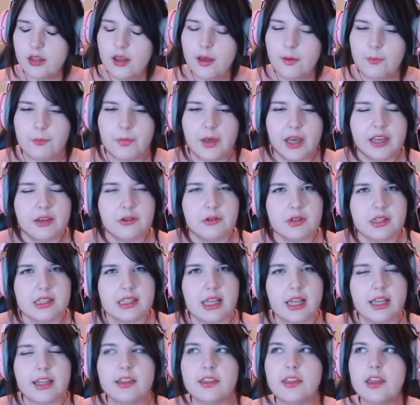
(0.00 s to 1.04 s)
But it was
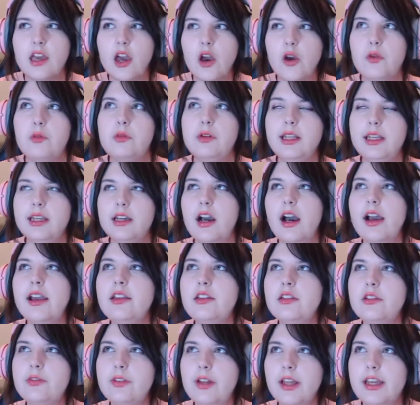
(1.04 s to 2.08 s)
like the only
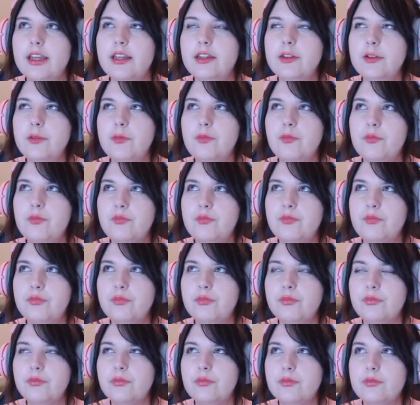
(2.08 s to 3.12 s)
kind of like
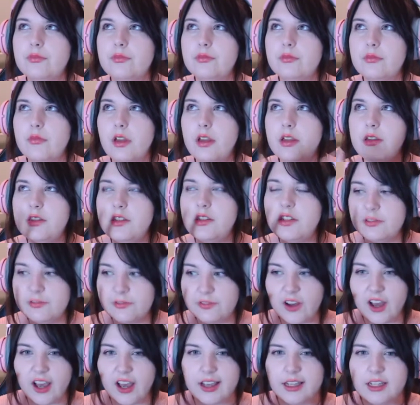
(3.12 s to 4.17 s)

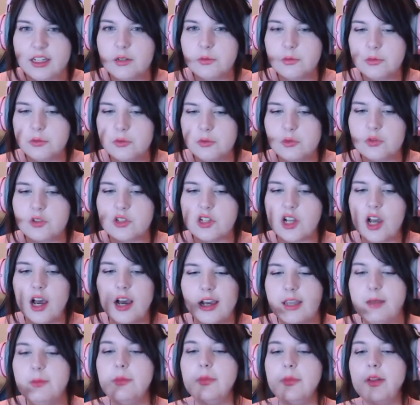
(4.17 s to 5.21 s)
definable
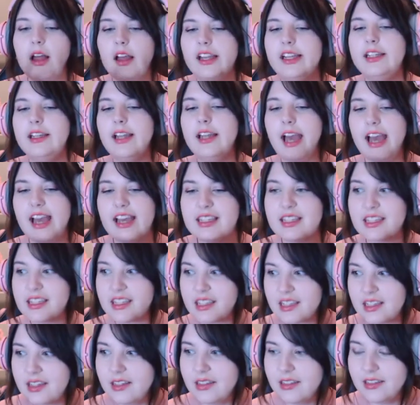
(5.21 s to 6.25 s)

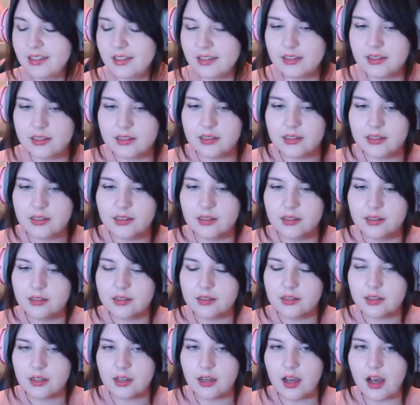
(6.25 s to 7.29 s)
timeline-esque
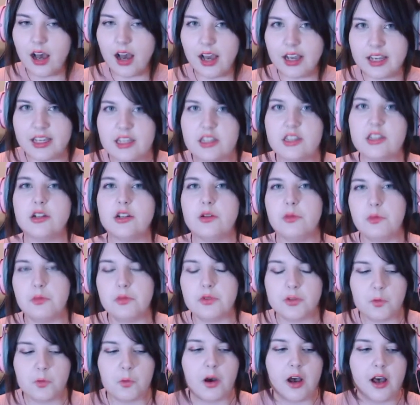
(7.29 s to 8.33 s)

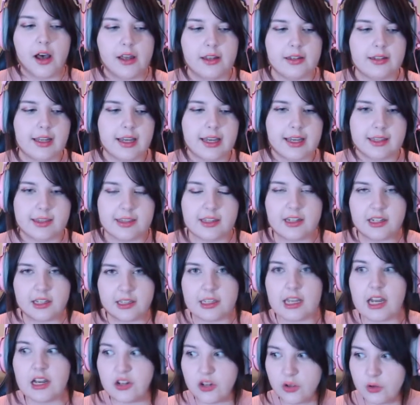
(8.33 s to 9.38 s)
items were like the
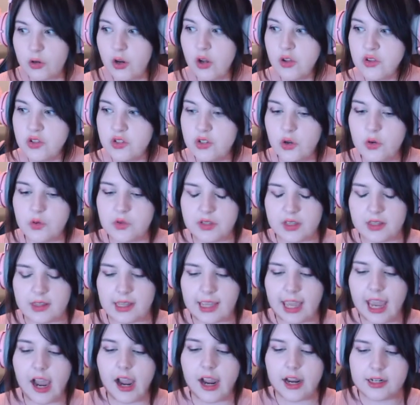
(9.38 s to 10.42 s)
Nintendo consoles that the
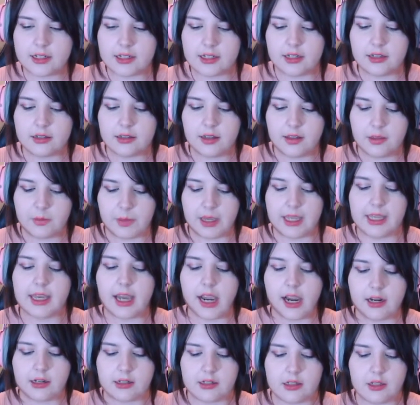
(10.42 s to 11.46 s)
character that the main
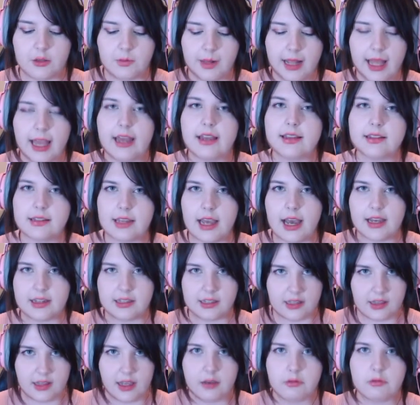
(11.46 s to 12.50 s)
character that you play as
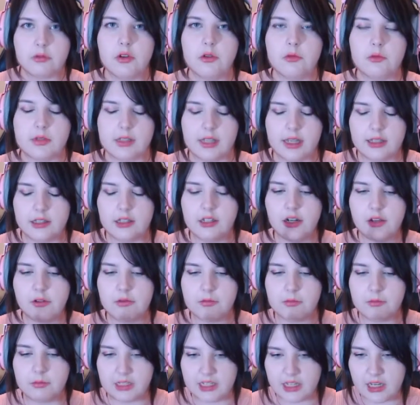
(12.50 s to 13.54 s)
has in their rooms, like you know
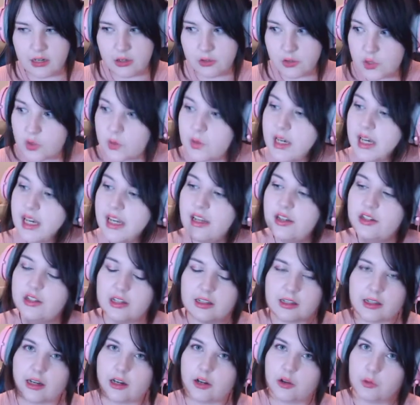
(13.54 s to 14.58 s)
Nintendo Switch,
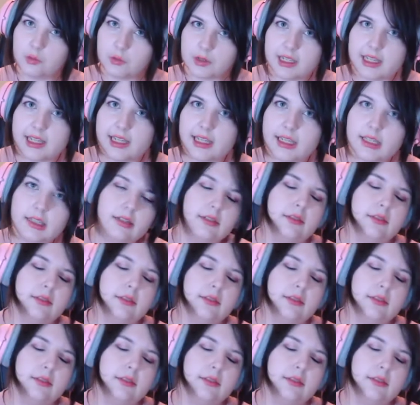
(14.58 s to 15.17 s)
Nintendo Wii,